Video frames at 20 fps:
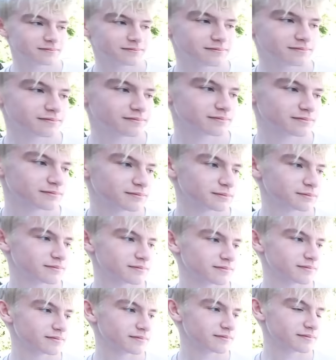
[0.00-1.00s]

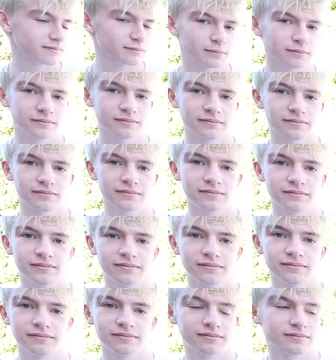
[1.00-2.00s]

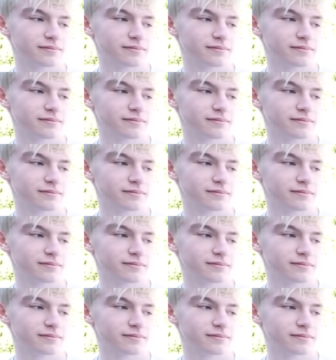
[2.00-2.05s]
No words are spoken by the person on screen.